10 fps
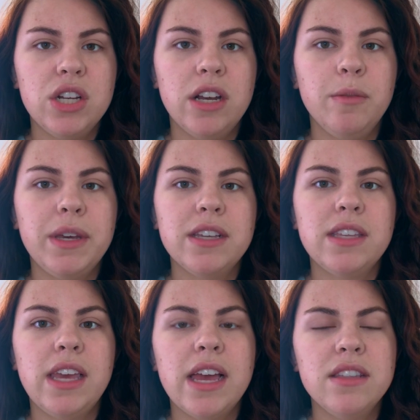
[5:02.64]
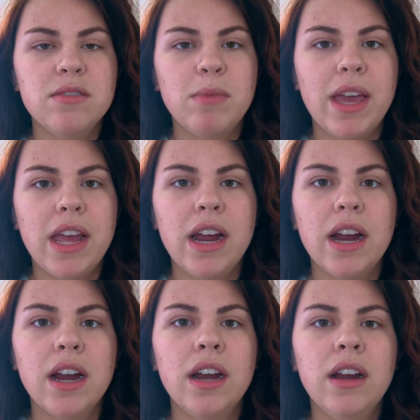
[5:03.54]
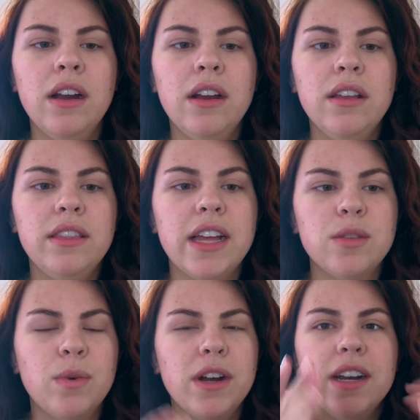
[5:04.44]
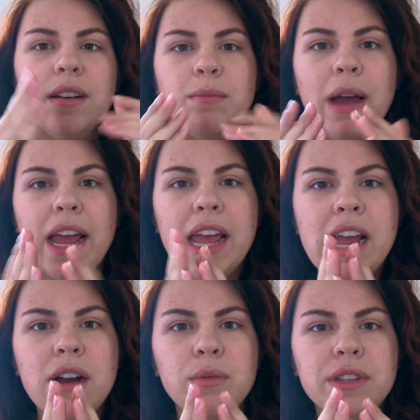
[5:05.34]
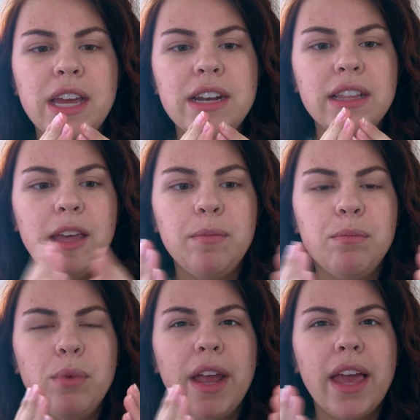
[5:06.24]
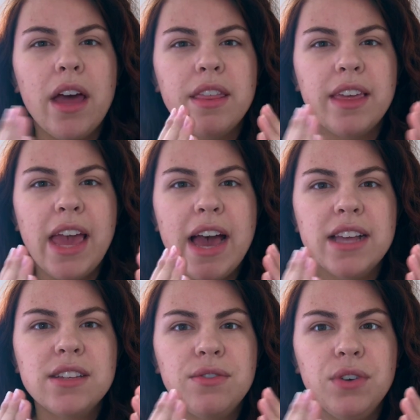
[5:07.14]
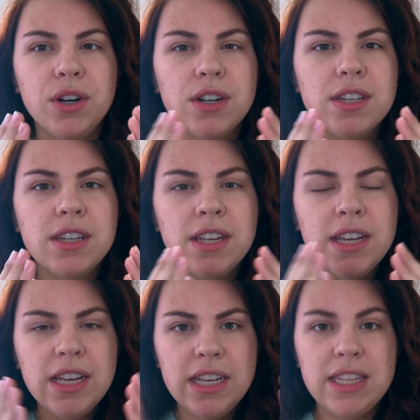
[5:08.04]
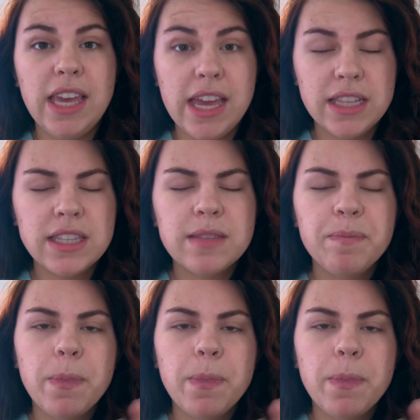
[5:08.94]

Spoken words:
gel, because the ends of my hair, that's where my hair will tend to like break out of the cast first, is the ends.